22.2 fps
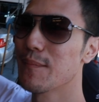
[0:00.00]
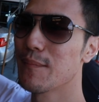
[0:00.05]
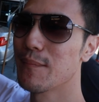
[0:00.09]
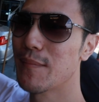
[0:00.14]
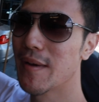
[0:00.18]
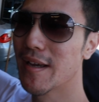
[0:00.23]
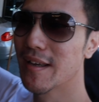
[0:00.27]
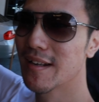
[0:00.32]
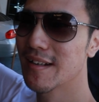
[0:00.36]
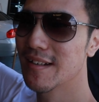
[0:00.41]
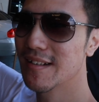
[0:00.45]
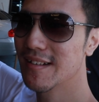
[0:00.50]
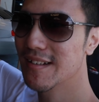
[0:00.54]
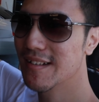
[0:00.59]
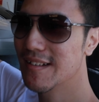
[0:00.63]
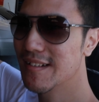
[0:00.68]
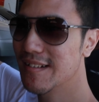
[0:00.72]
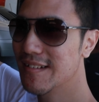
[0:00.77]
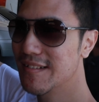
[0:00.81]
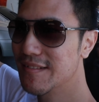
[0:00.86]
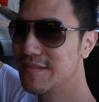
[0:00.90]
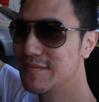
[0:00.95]
bent,
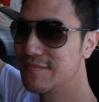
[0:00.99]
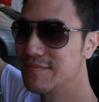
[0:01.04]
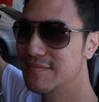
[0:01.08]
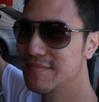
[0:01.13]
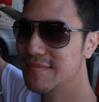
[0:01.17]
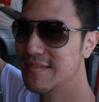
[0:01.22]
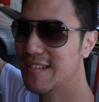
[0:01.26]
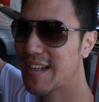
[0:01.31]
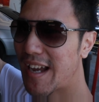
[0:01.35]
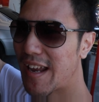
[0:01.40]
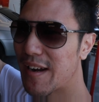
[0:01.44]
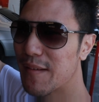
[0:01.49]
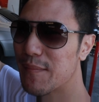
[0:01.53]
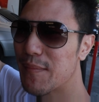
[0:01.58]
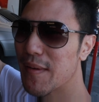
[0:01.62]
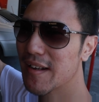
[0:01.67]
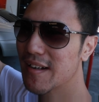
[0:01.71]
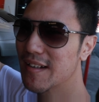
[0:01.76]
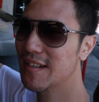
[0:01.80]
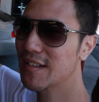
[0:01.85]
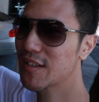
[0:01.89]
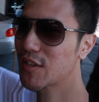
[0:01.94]
kind of
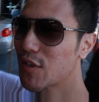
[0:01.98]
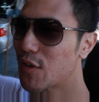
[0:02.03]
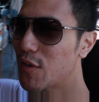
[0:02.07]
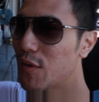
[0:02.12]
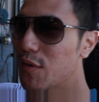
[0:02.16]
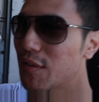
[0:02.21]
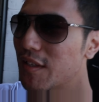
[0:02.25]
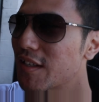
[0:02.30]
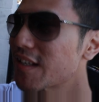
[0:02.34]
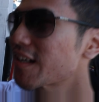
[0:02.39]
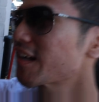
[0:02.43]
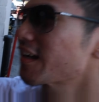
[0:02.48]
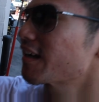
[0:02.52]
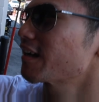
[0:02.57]
bent. So it's